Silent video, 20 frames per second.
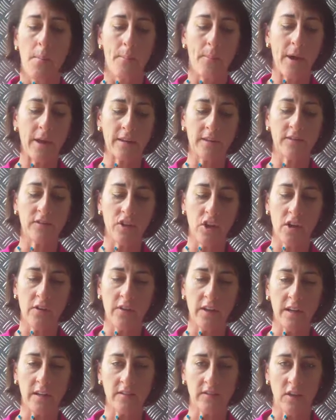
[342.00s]
but
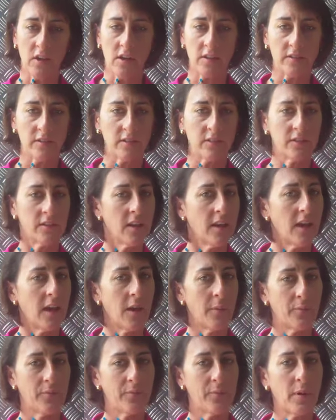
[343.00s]
serving sizes
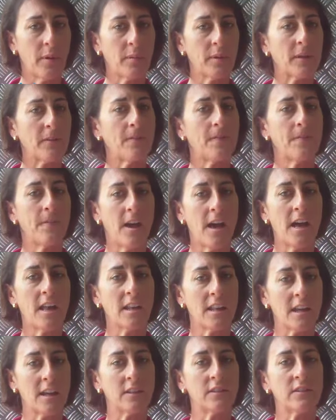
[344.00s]
are probably
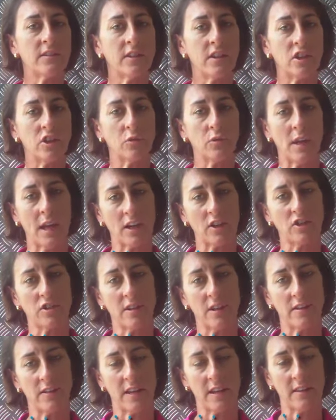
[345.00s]
far less than you would
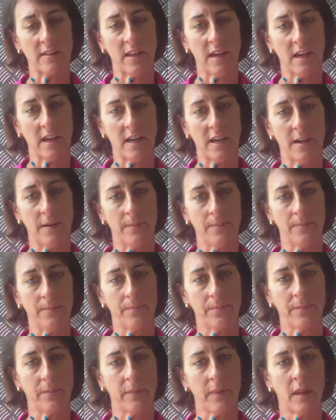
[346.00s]
actually think they are.
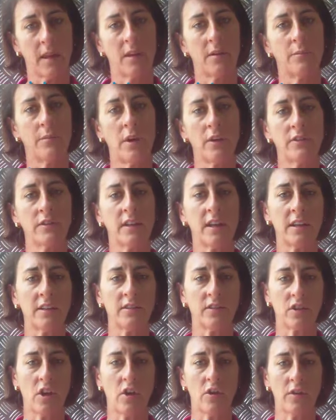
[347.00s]
Most
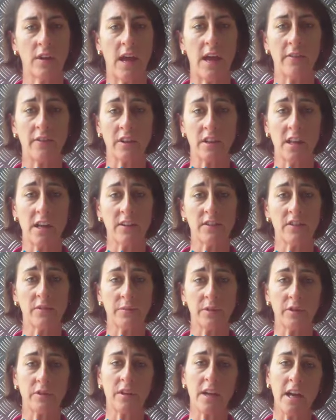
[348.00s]
kids go and have a glass of
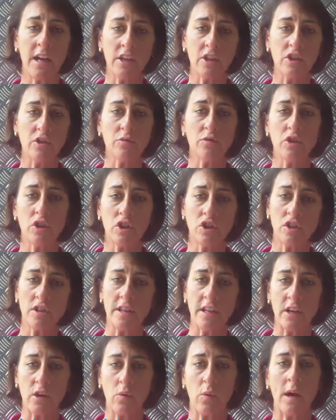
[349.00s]
milk and it
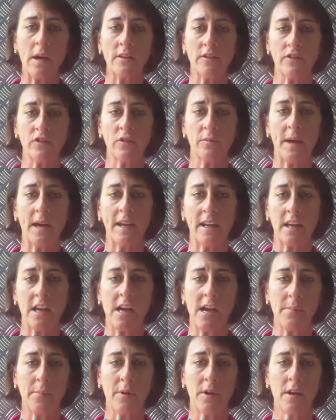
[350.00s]
usually equates to about a
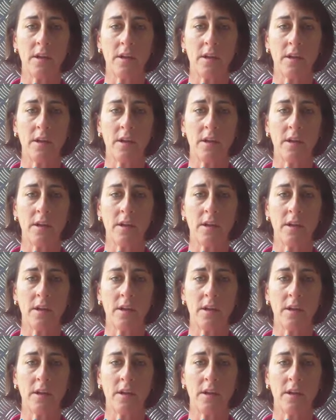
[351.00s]
cup.